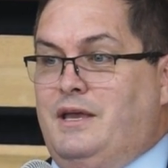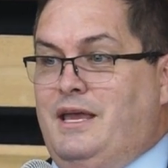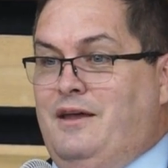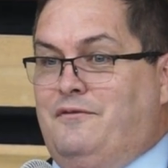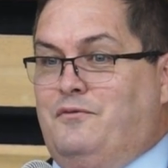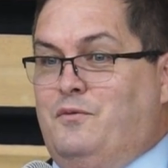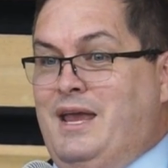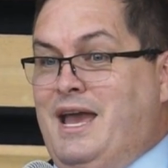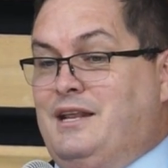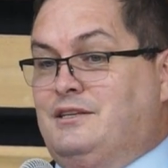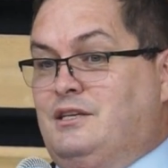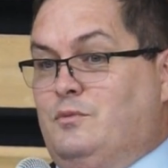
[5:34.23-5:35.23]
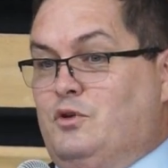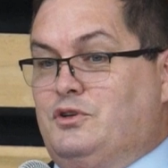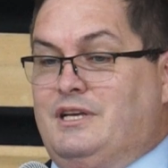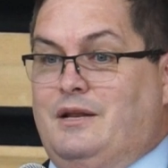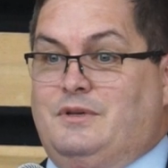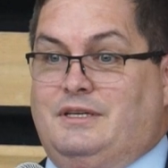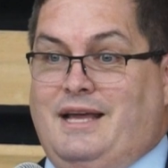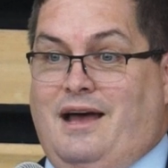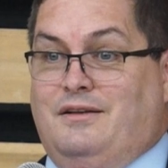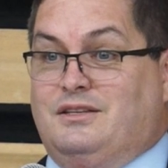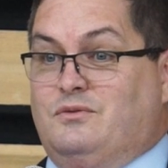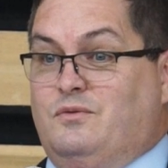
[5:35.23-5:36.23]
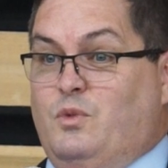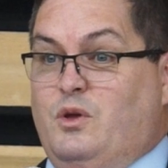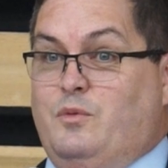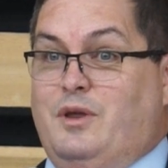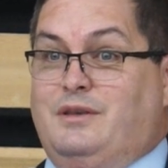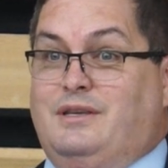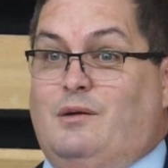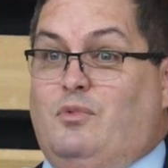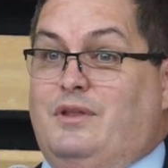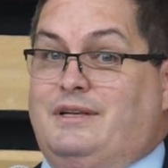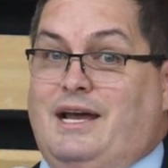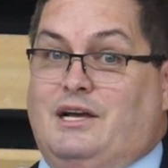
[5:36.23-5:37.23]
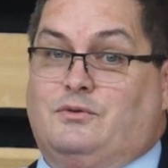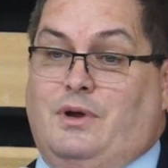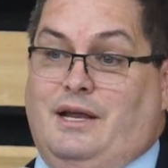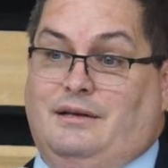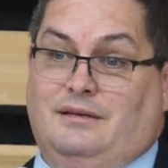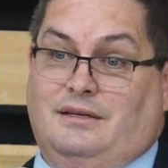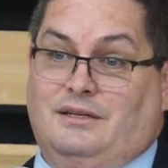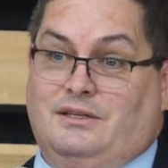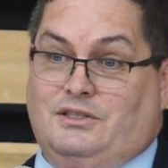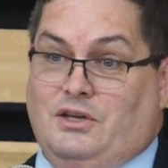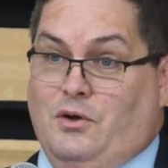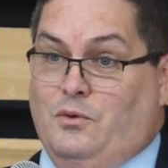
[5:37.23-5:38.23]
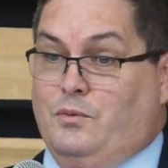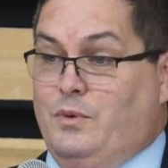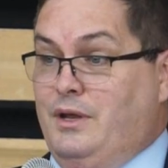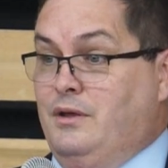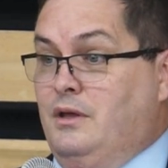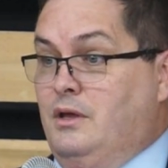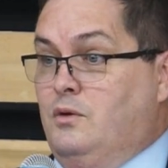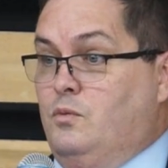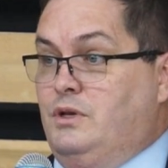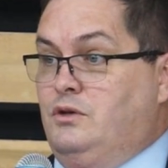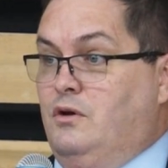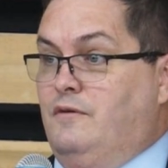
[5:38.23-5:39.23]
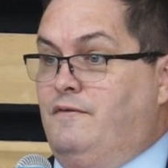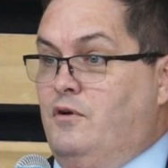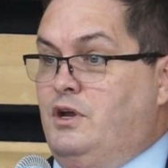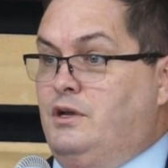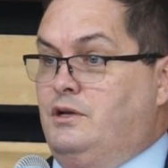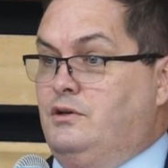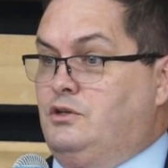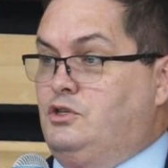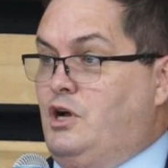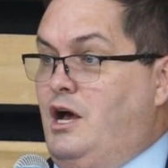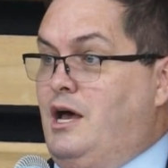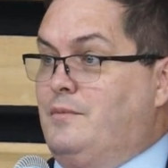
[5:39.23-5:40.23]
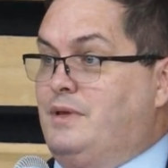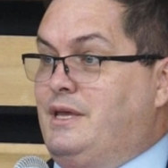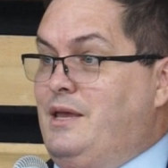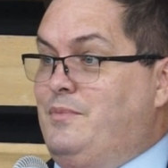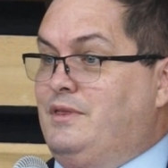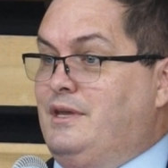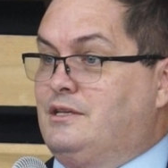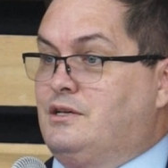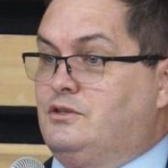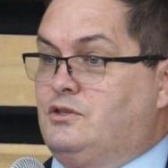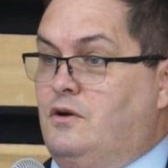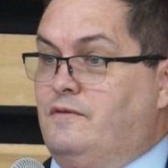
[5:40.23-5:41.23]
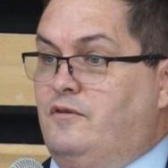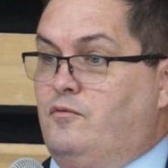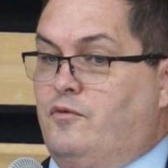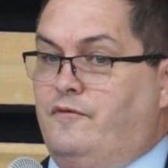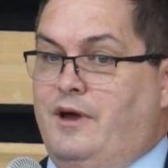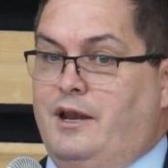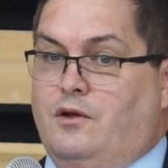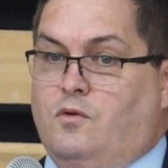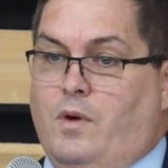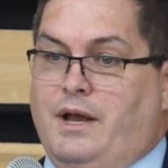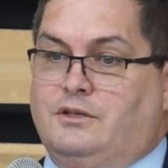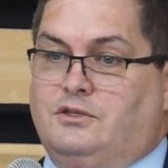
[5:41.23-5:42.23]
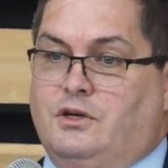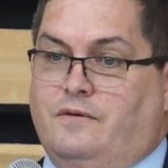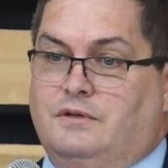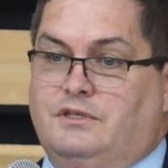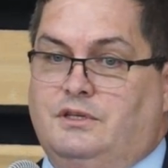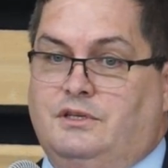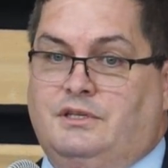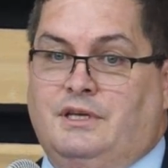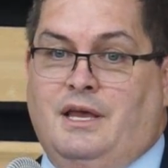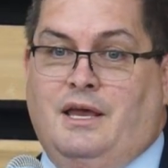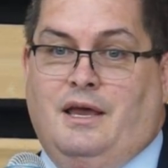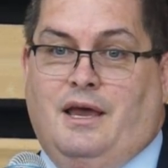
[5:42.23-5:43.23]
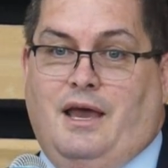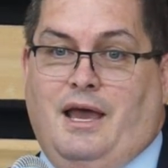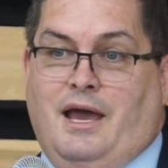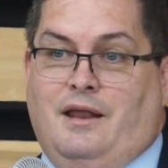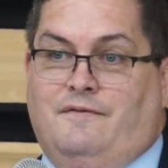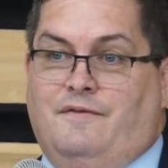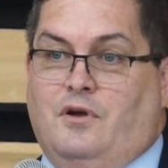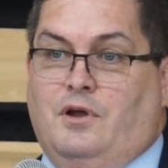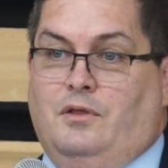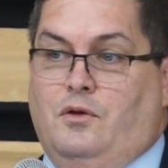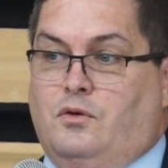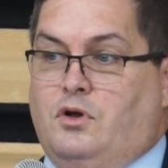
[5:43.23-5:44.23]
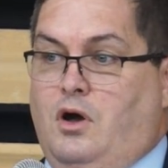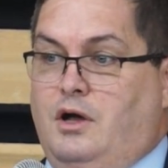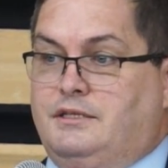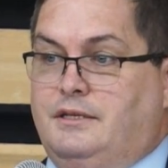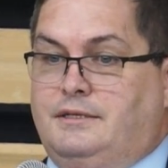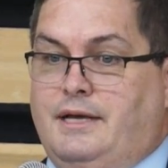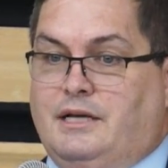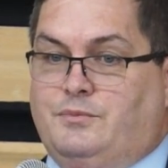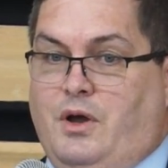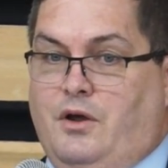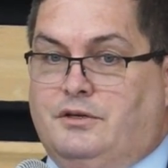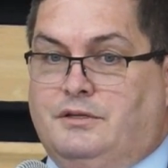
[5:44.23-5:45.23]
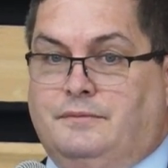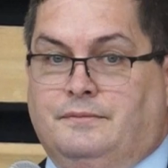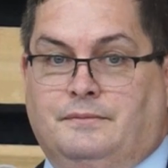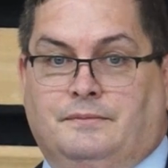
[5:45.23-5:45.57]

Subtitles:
if we had a similar setup to Dallas, we would be double the tax rate. So we do a very good job keeping things conservative and providing great services at a very low cost to the taxpayers.